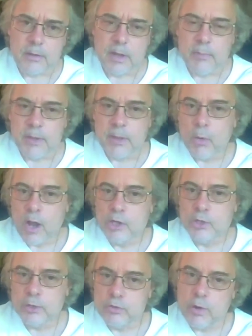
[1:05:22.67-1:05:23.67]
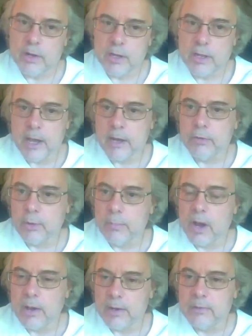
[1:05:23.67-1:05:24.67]
Yeah, I mean, they were actually trying to get out of their
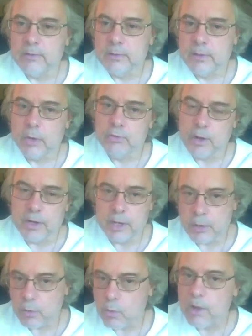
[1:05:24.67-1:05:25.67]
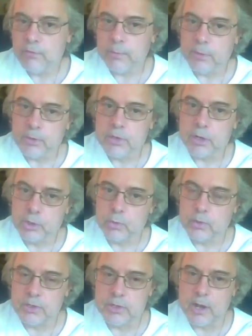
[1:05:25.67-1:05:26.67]
bodies. They were trying to get away from their sexual
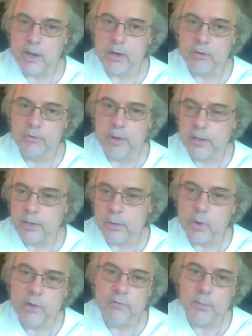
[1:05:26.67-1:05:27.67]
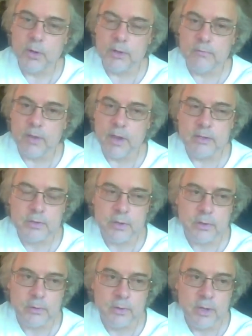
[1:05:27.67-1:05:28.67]
desire, trying to get away from all of that. So
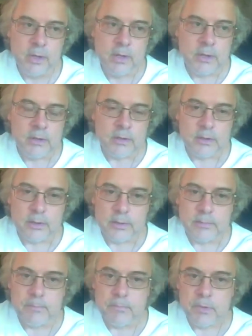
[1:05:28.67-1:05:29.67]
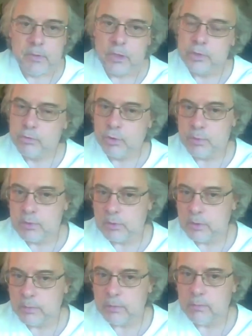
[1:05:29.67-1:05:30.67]
uh, this group is a
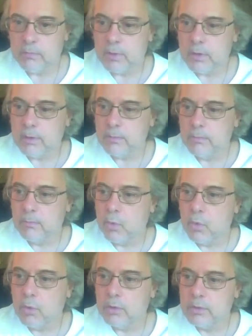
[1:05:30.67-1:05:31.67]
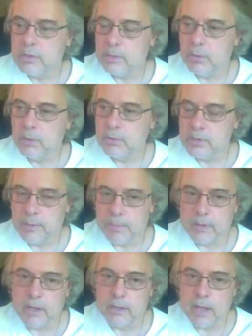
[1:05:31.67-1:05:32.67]
little bit uh, more similar to something
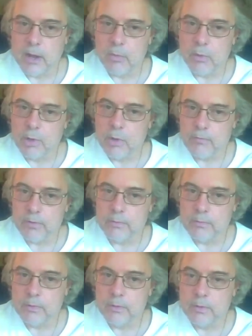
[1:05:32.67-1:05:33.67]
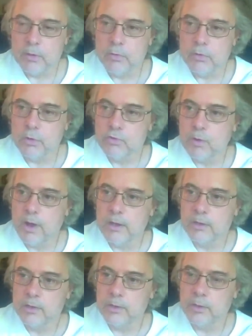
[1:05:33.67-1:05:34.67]
like that, where you have a they're they're trying
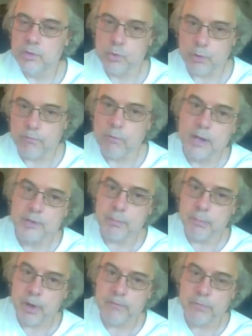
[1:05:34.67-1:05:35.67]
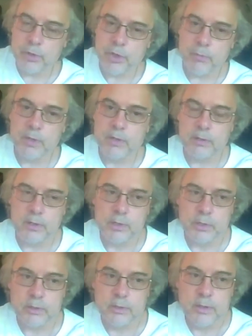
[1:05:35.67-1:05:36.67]
to sort of rise above the human condition.